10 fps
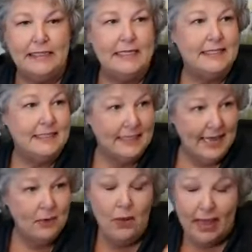list that
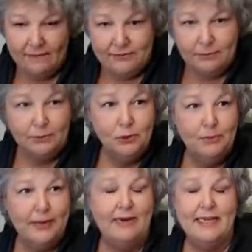they waved a
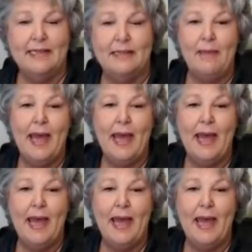blueberry at the bag
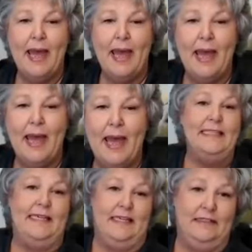
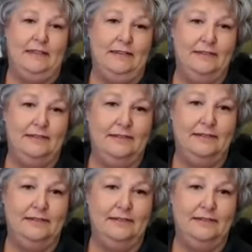and said it's in there.